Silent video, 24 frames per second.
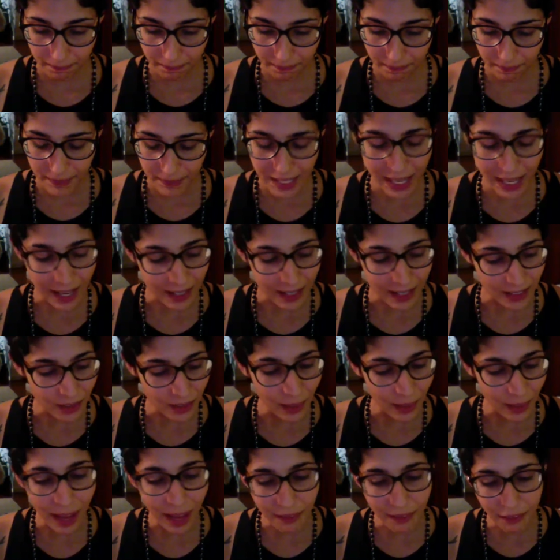yeah so i
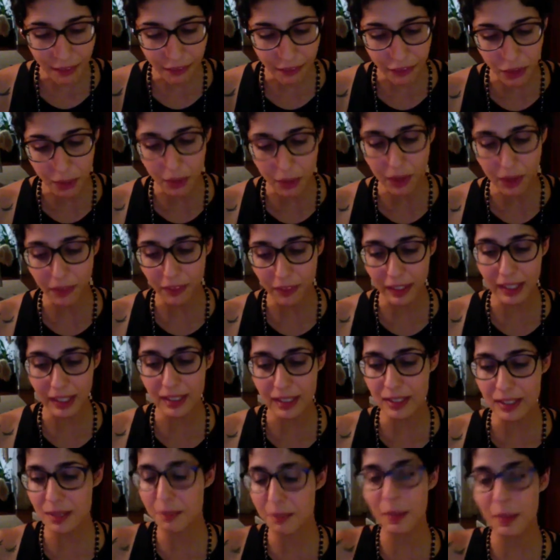have a few more
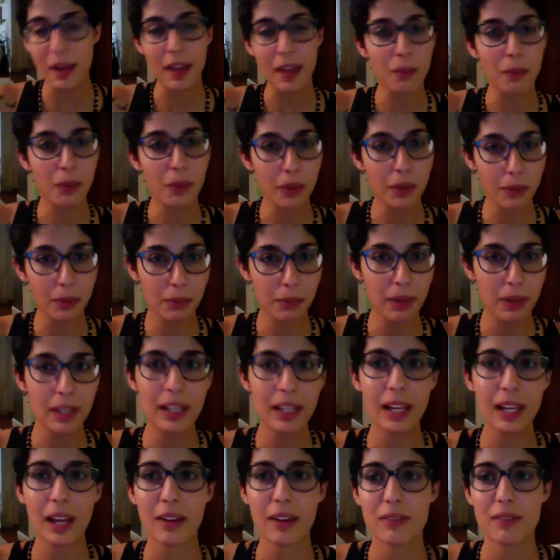things but we're running
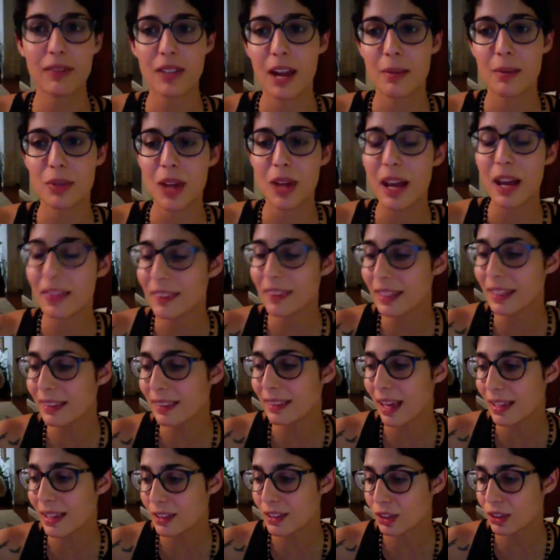out of time so i think
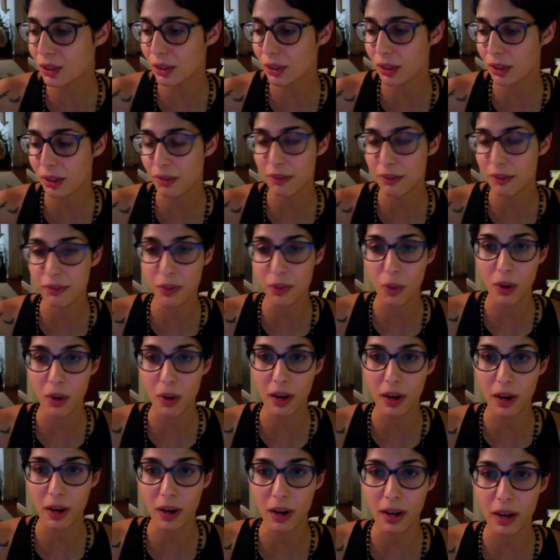that's good
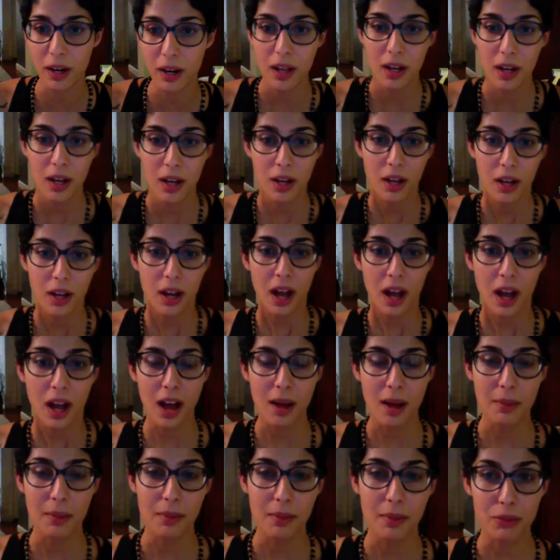for
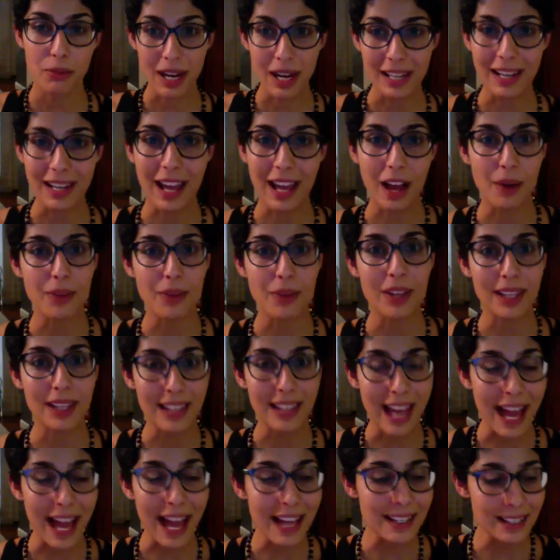um, right now. The
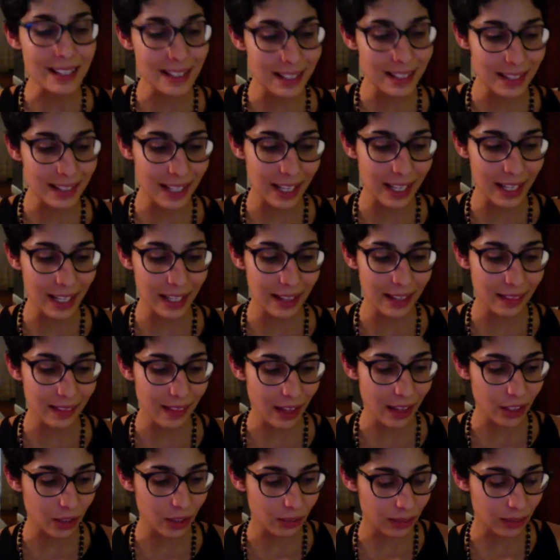last thing
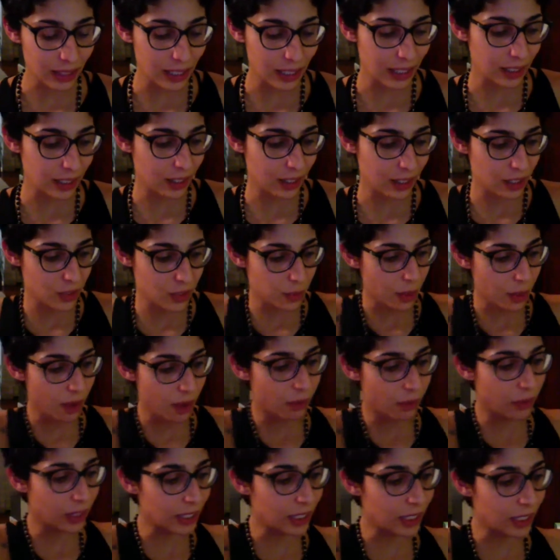that you need in a 12
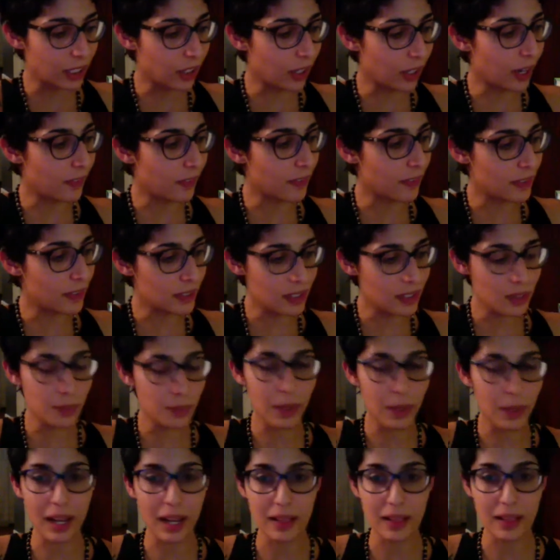week year, and this is
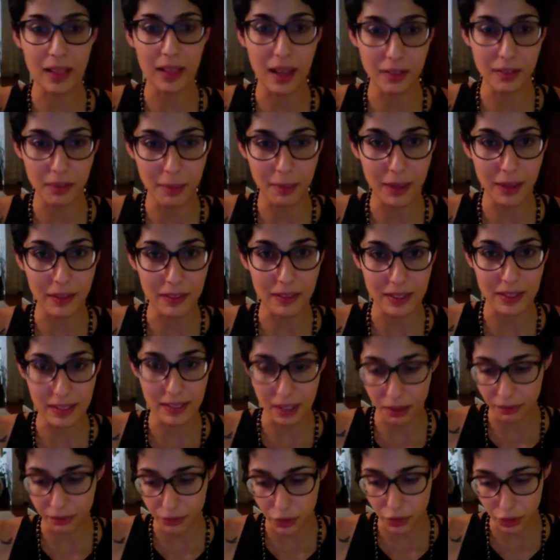what I love about the
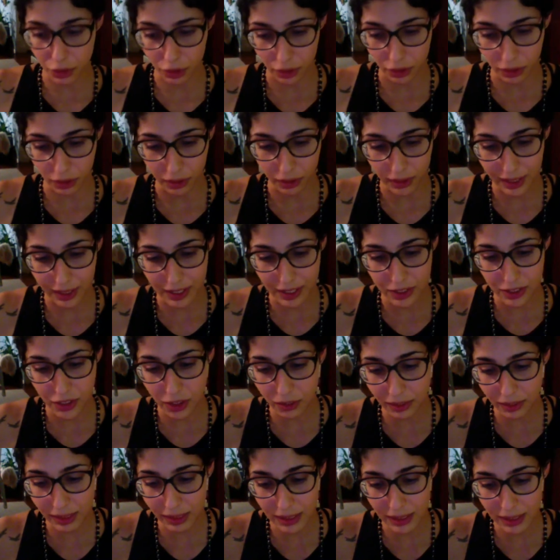self journal, is
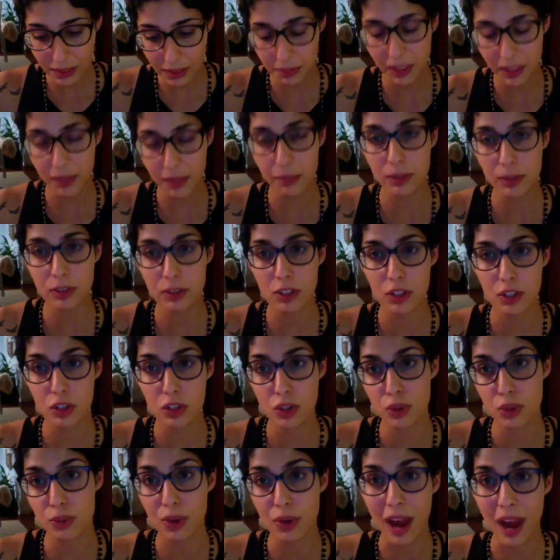you need to be able to
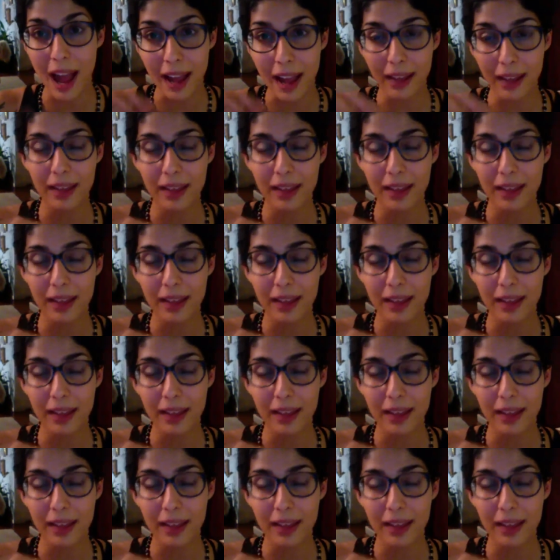track